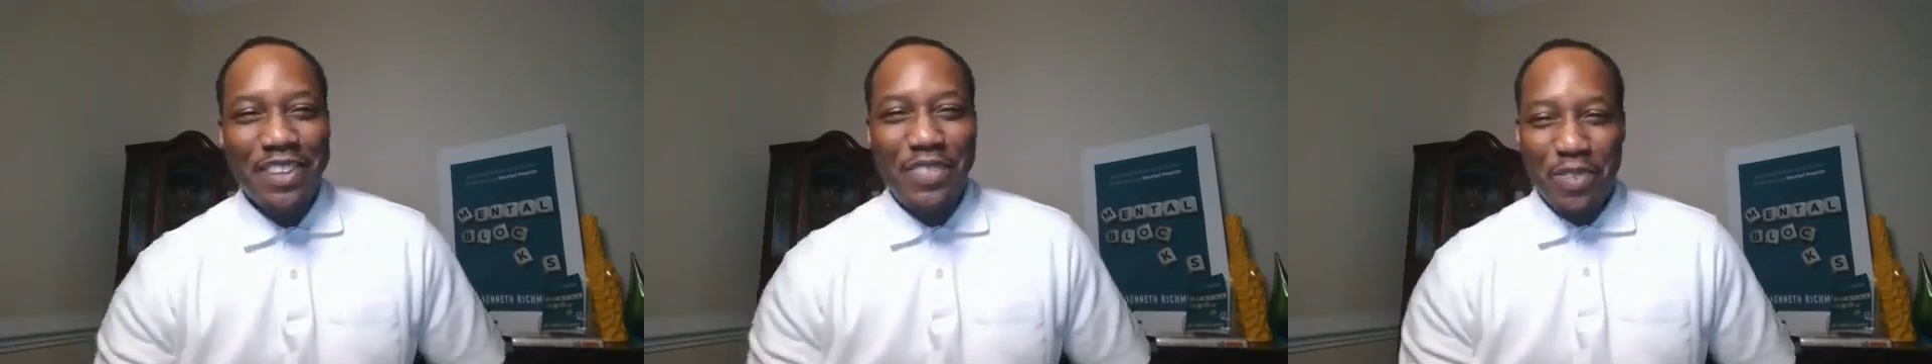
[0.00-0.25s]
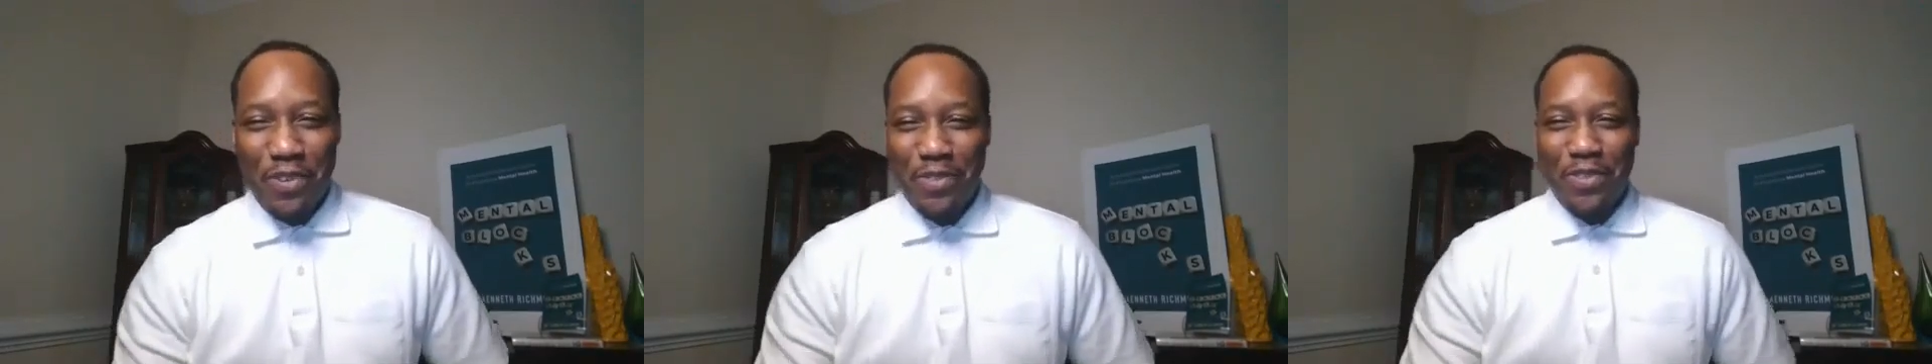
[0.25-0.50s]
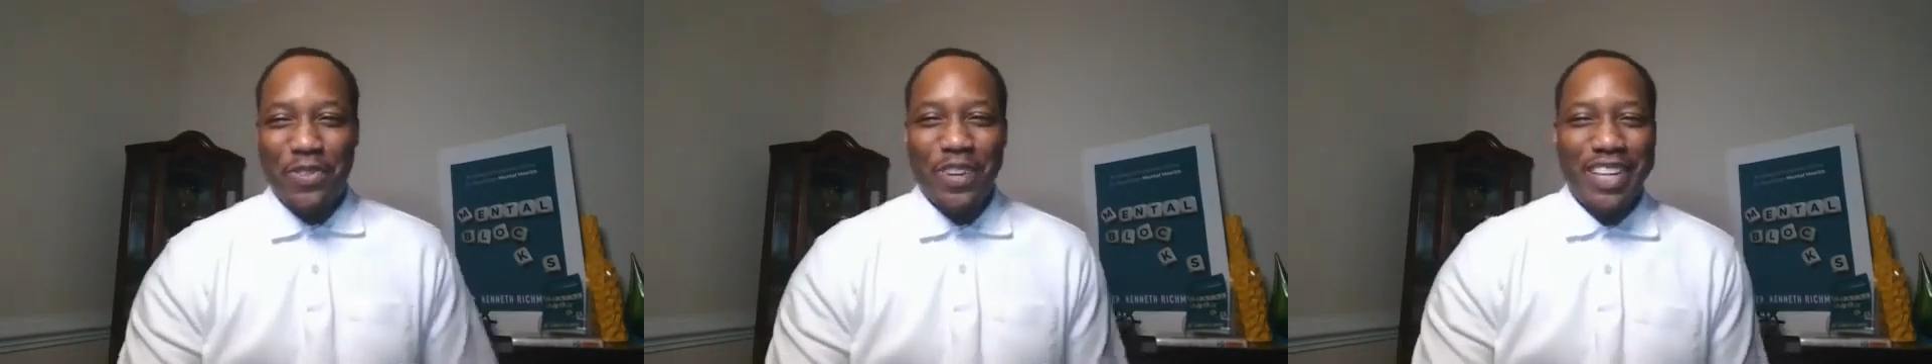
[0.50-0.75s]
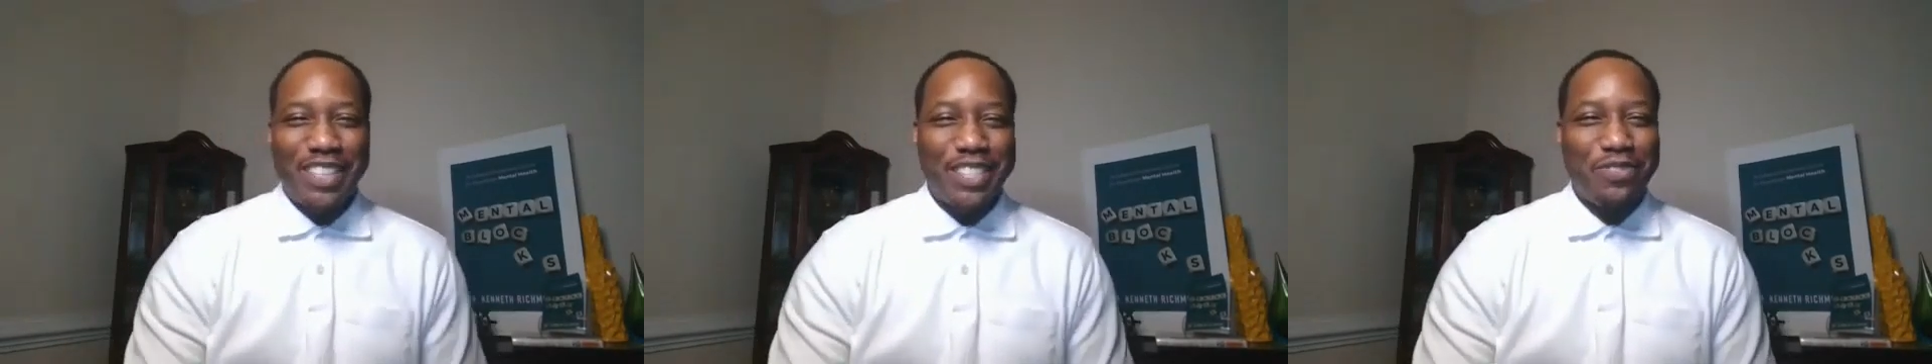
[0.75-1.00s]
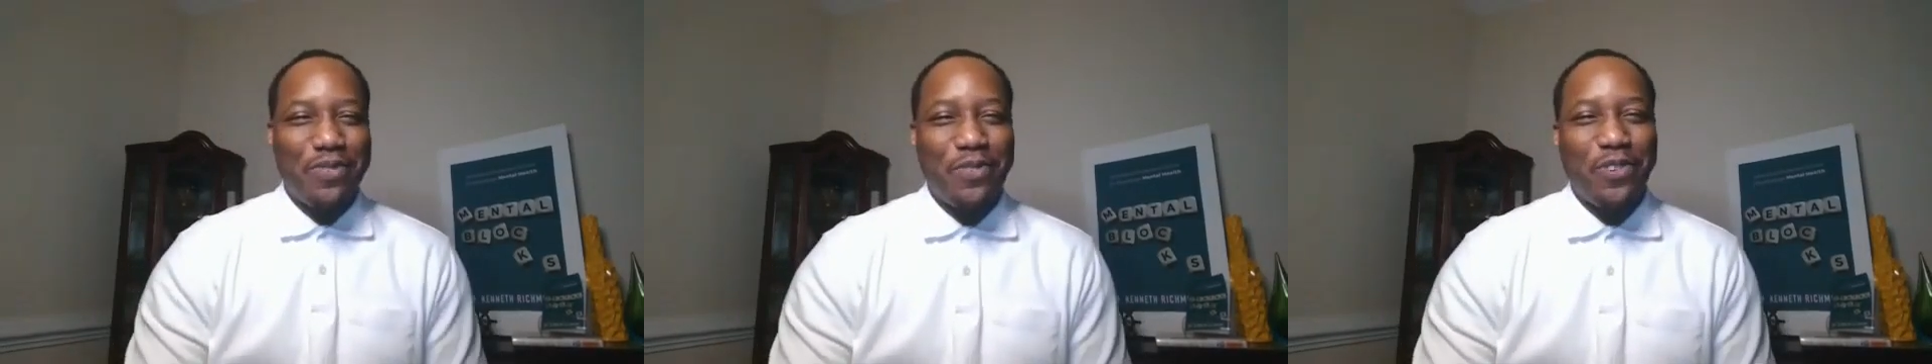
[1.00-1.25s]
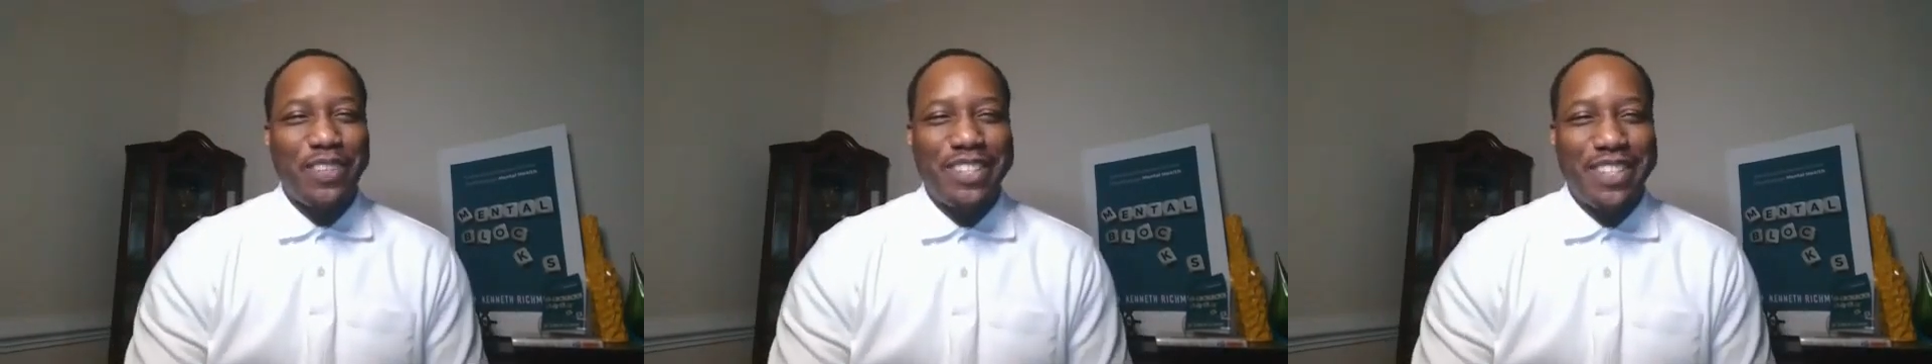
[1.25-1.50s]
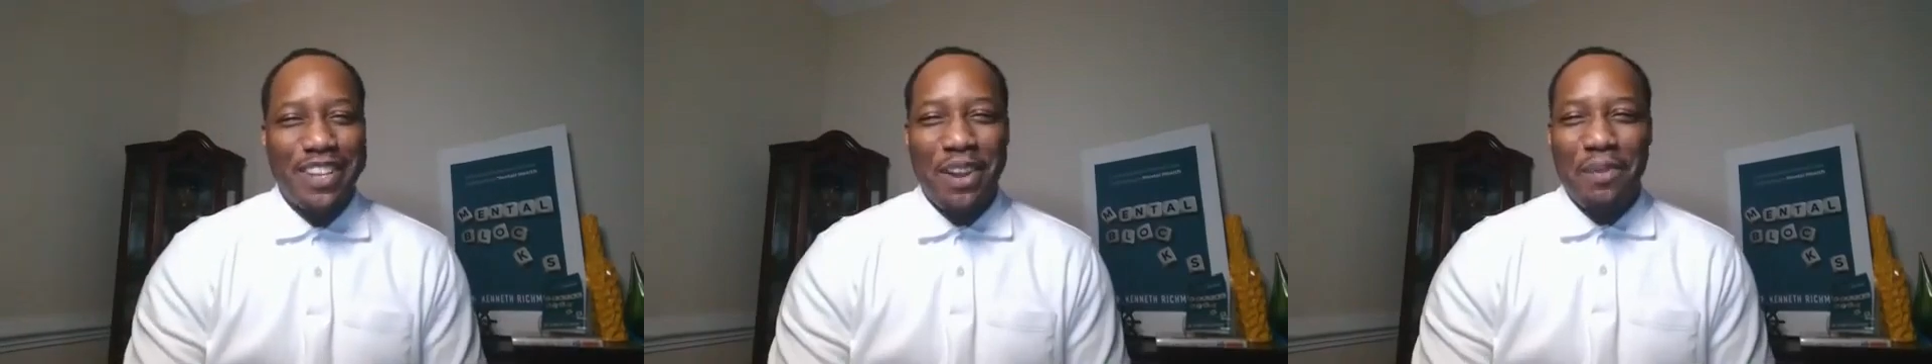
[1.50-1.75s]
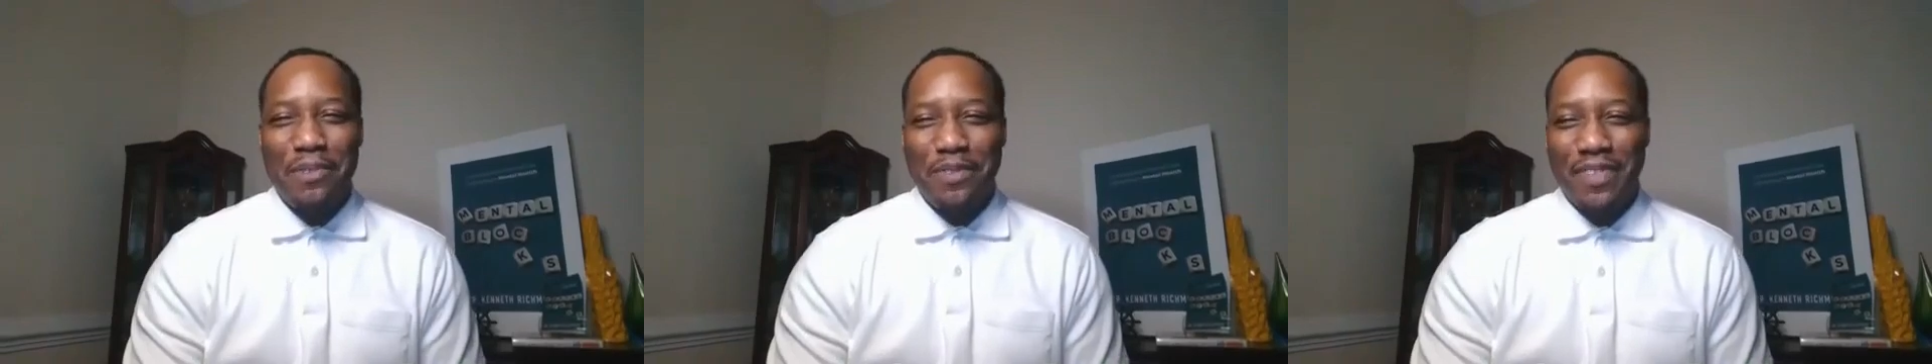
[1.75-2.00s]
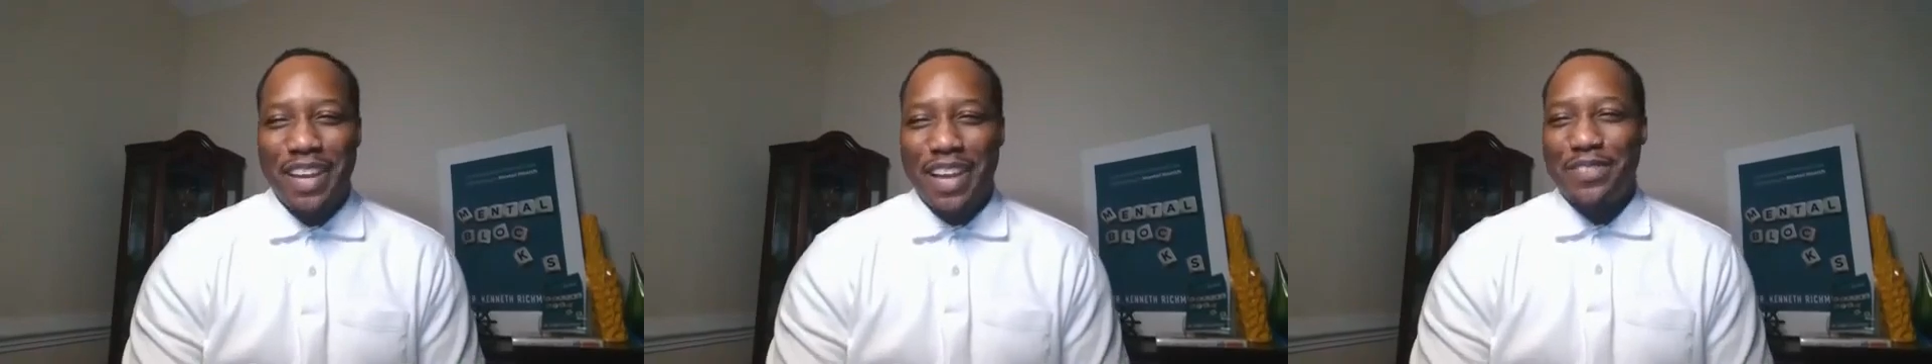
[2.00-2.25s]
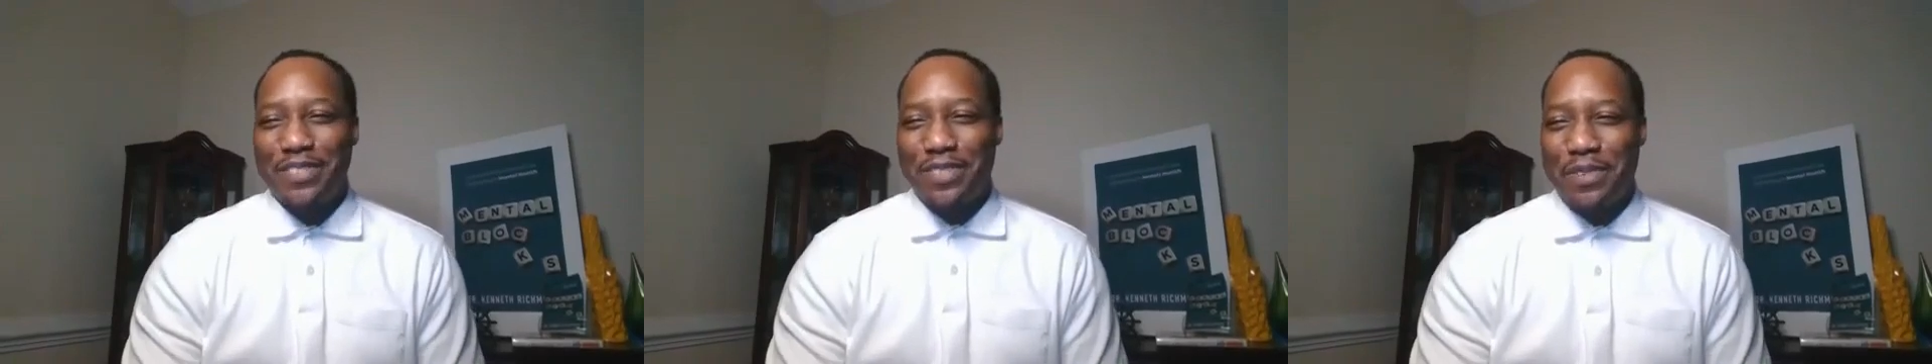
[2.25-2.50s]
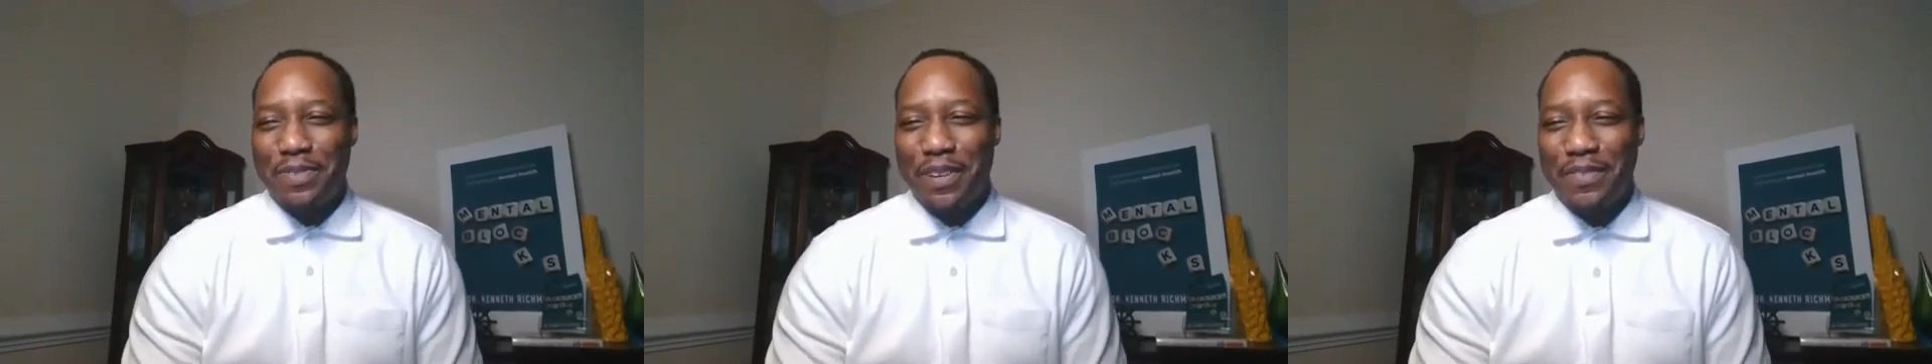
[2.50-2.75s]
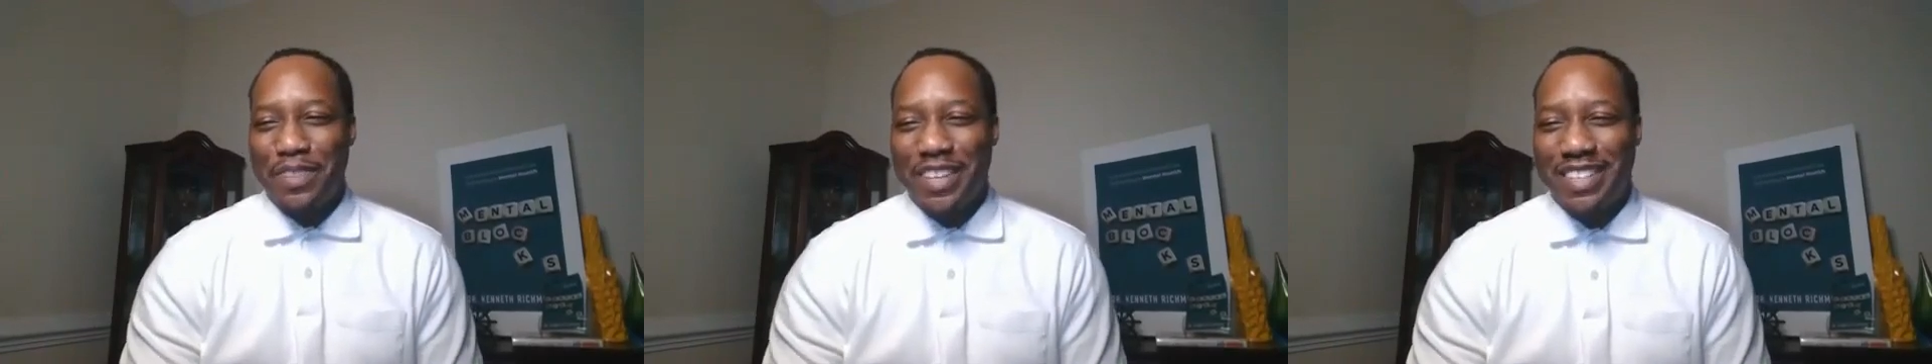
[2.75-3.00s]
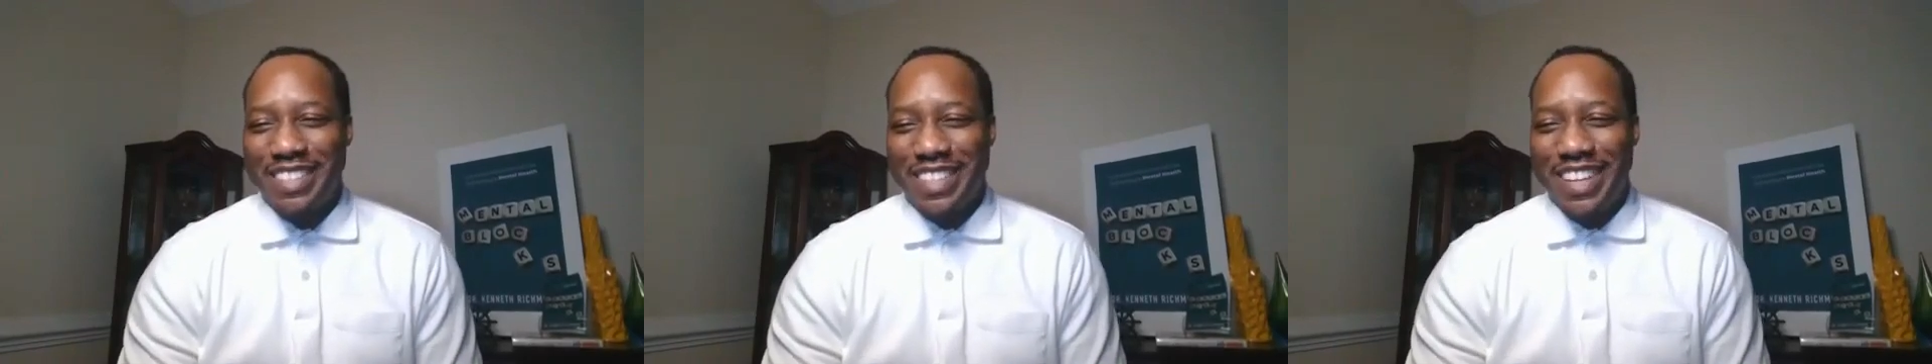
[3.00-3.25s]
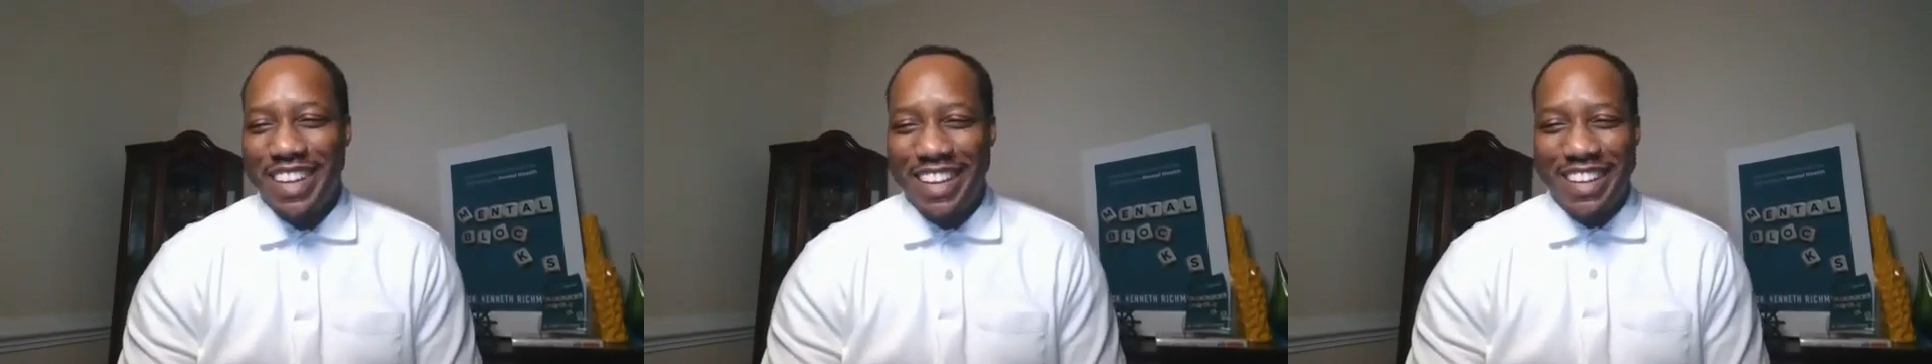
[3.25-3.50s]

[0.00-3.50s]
3 for 3. She's referring to the number of live streams I've done today.